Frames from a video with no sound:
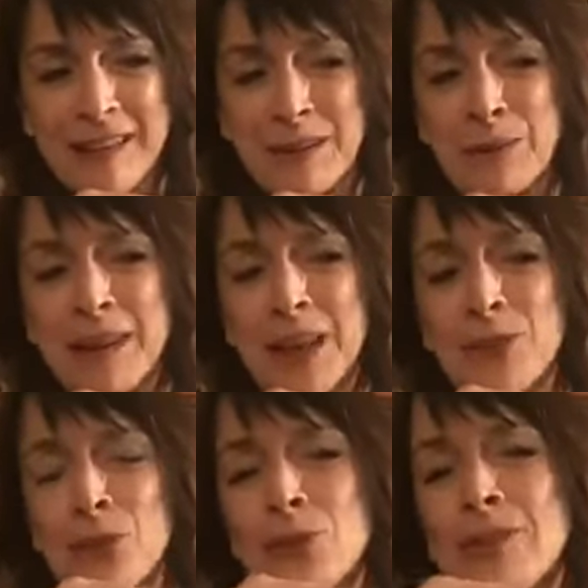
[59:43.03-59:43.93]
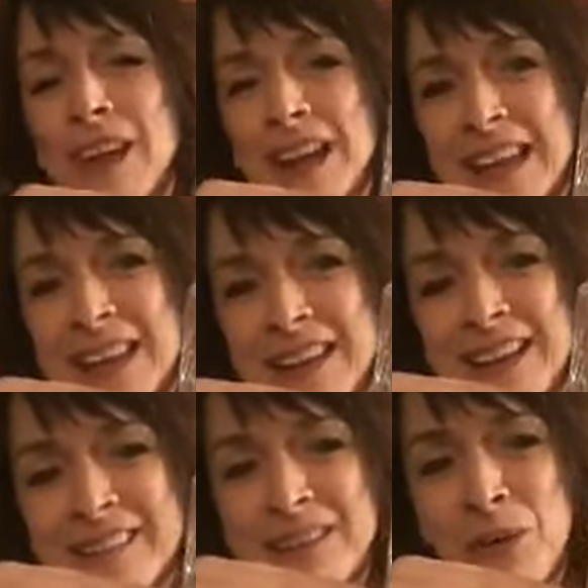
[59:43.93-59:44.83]
was like Grüne
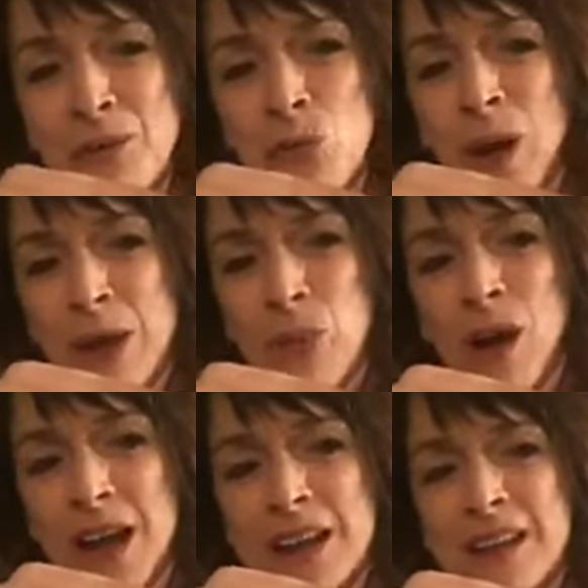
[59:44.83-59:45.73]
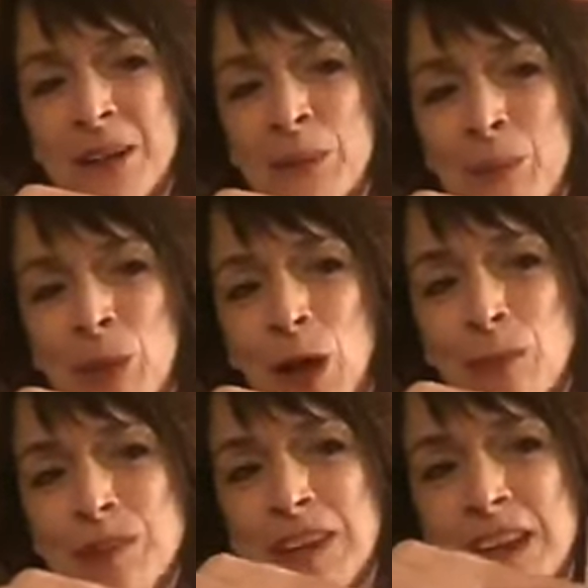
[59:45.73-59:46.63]
Veltliner, so it was white wine up
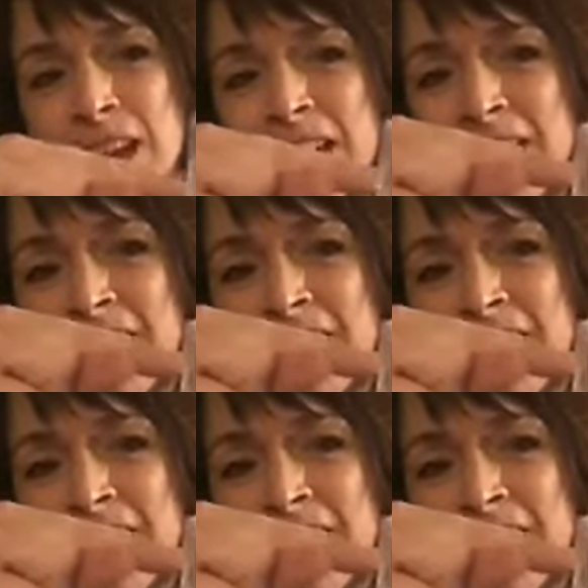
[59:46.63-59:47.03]
to here,